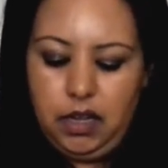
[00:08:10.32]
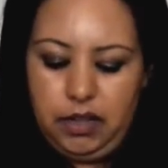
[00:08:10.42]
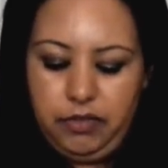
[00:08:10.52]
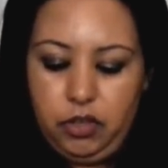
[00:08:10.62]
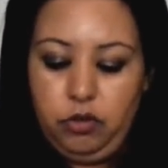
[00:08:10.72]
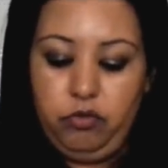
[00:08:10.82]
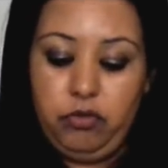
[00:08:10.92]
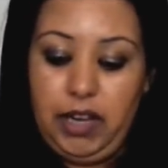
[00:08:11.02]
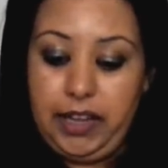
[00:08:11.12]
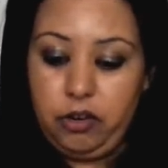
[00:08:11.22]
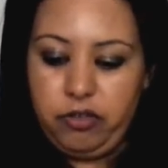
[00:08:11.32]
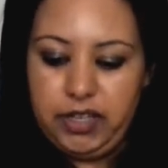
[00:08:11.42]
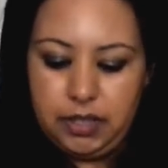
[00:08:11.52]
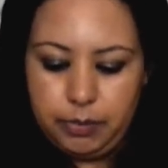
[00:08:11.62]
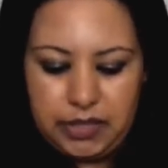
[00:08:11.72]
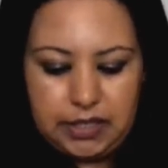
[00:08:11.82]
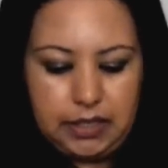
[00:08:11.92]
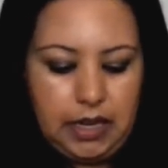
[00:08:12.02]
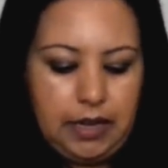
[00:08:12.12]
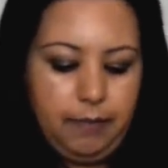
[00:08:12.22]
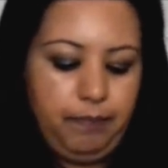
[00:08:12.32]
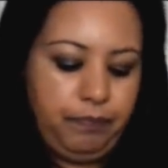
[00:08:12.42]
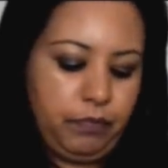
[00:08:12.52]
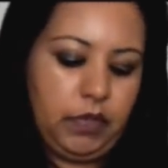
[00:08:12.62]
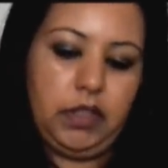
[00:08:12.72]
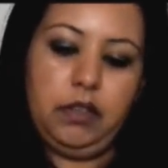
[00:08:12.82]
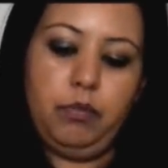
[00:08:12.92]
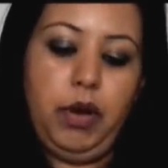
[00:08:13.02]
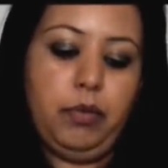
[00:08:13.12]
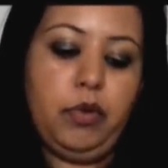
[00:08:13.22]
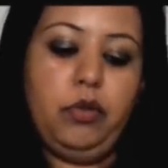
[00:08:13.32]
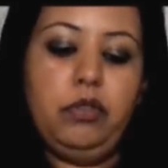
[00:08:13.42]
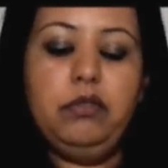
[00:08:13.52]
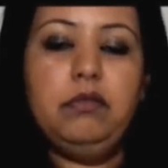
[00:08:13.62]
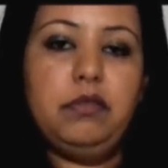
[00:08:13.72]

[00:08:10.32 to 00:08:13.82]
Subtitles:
If you like crisps, popcorn.